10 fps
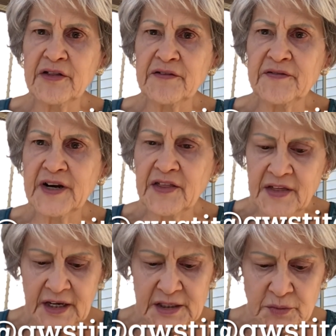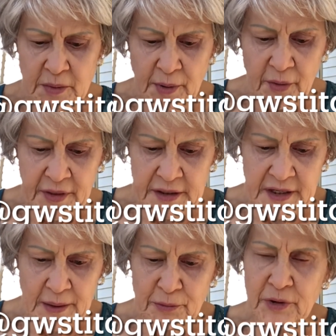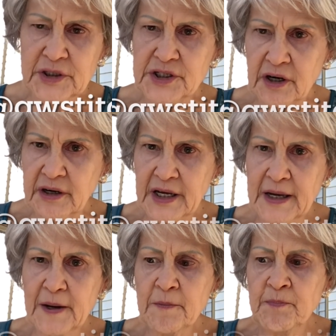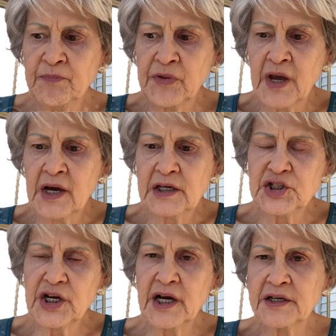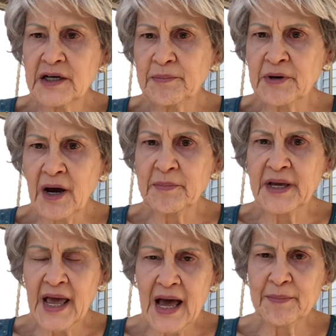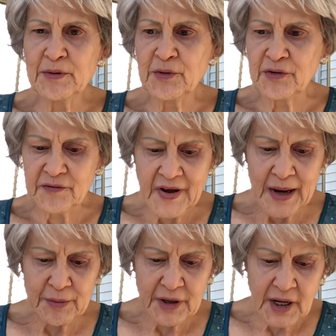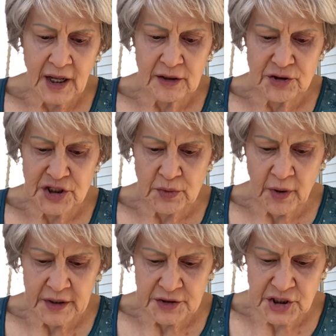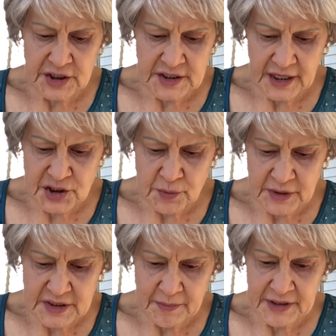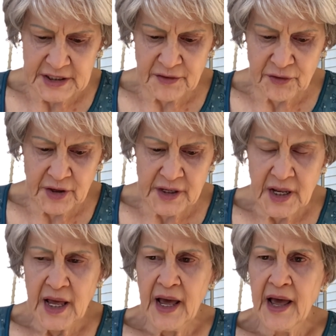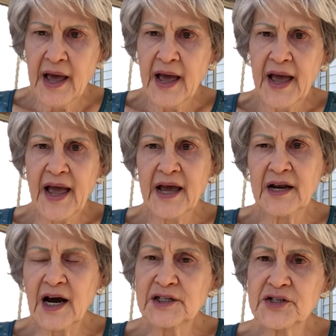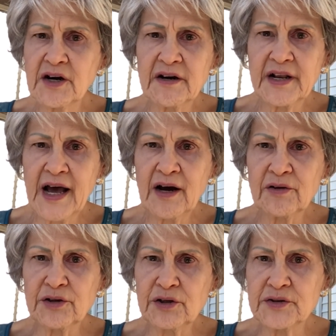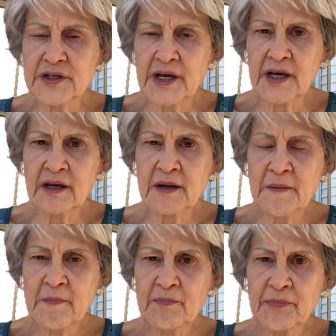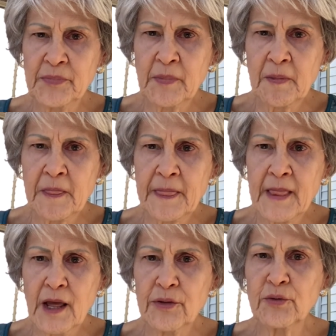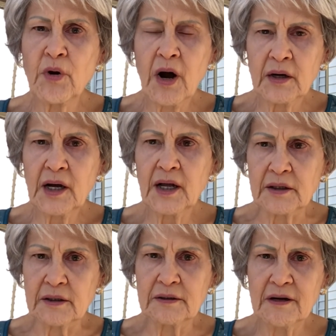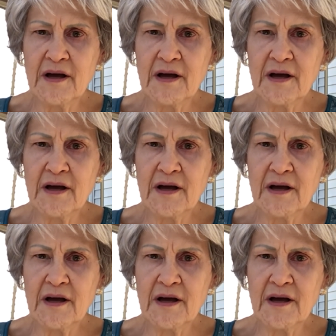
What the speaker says: and the funny thing is we both ended up restarting it. She ended up not being happy with her fabric color. She decided she wanted something different. And I started out using the wrong color